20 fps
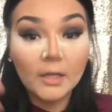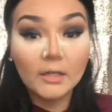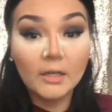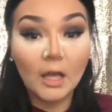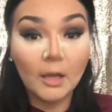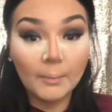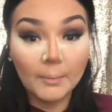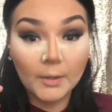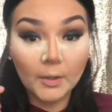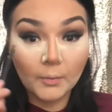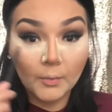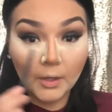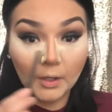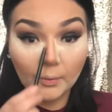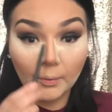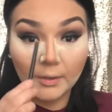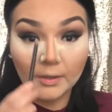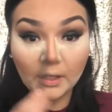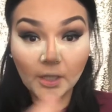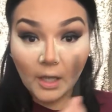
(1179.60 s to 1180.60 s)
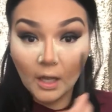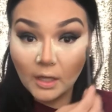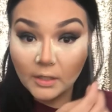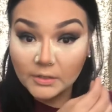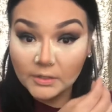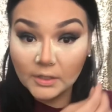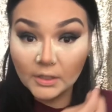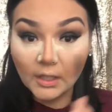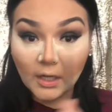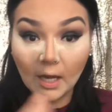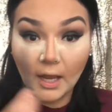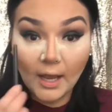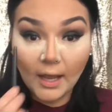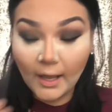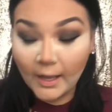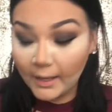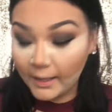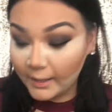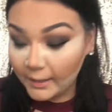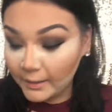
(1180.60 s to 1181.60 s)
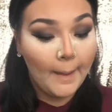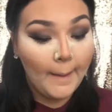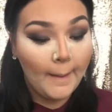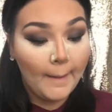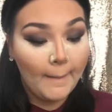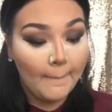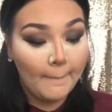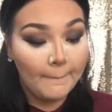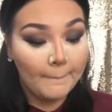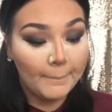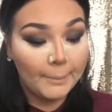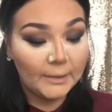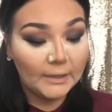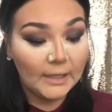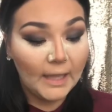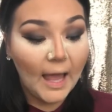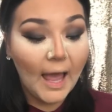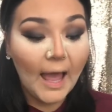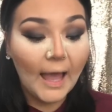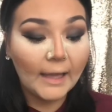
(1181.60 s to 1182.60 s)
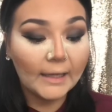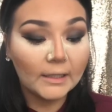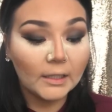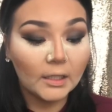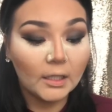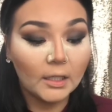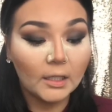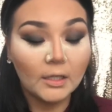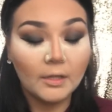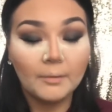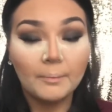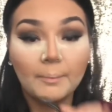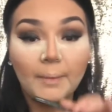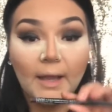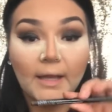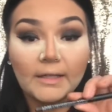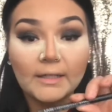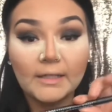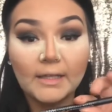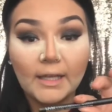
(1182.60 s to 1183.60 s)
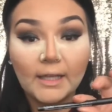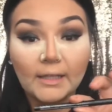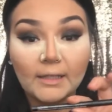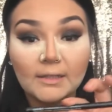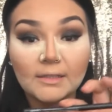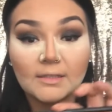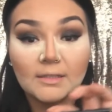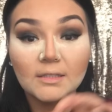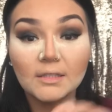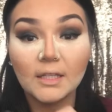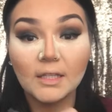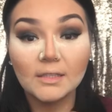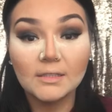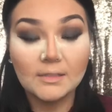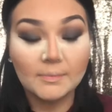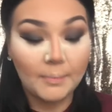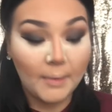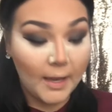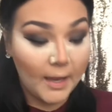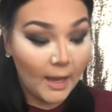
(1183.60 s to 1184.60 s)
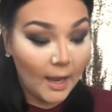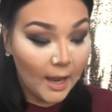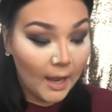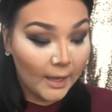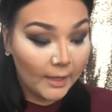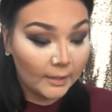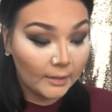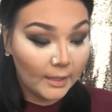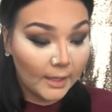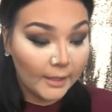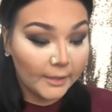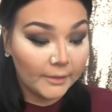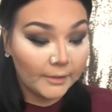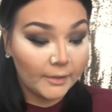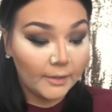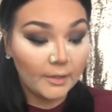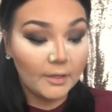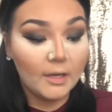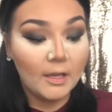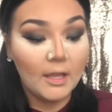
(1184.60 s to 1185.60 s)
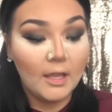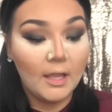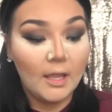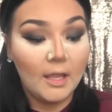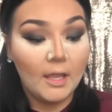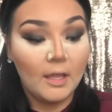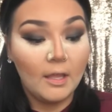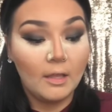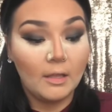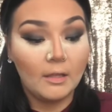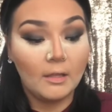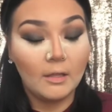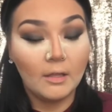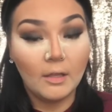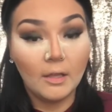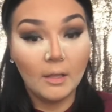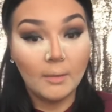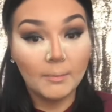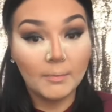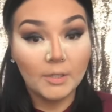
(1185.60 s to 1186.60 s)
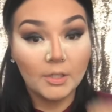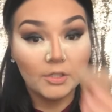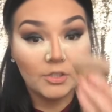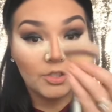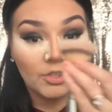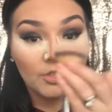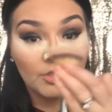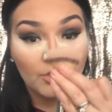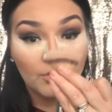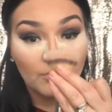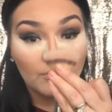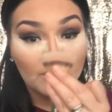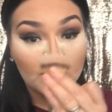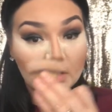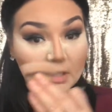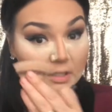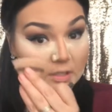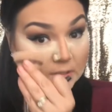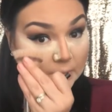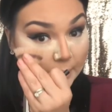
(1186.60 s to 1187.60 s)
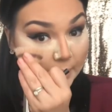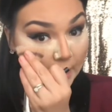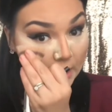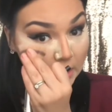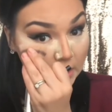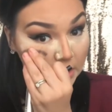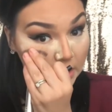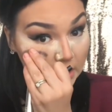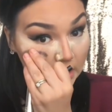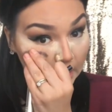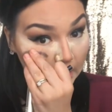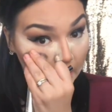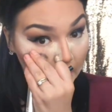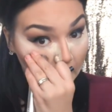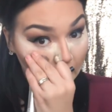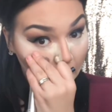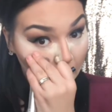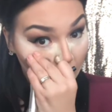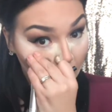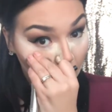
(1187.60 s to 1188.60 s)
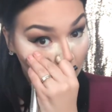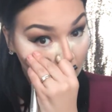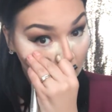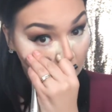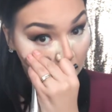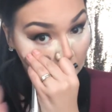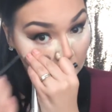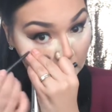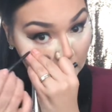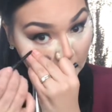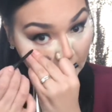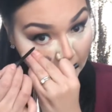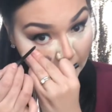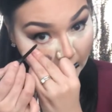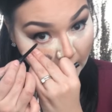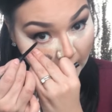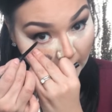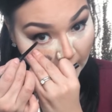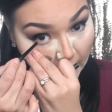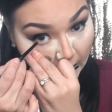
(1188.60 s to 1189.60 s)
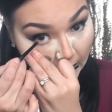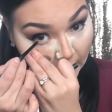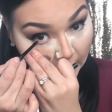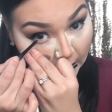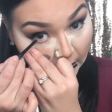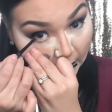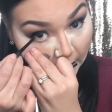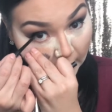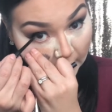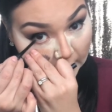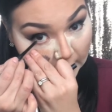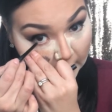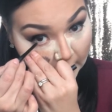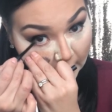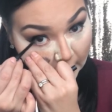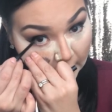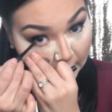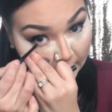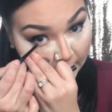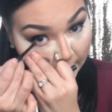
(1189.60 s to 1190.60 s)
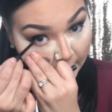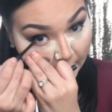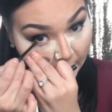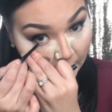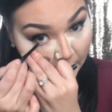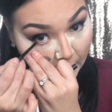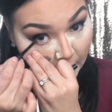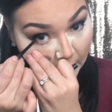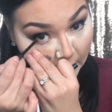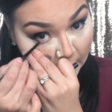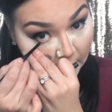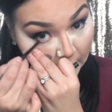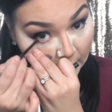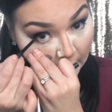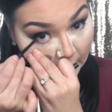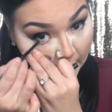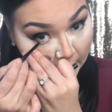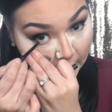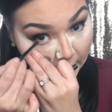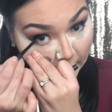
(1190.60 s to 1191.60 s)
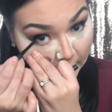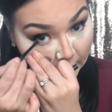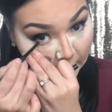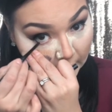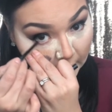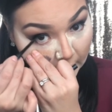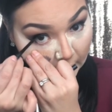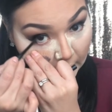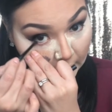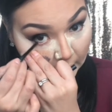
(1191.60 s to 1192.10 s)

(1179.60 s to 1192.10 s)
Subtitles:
Now I'm gonna work with the under eye black by NYX. It's my eyeliner. I'm gonna just use this brush to kind of hold and get down on my waterline.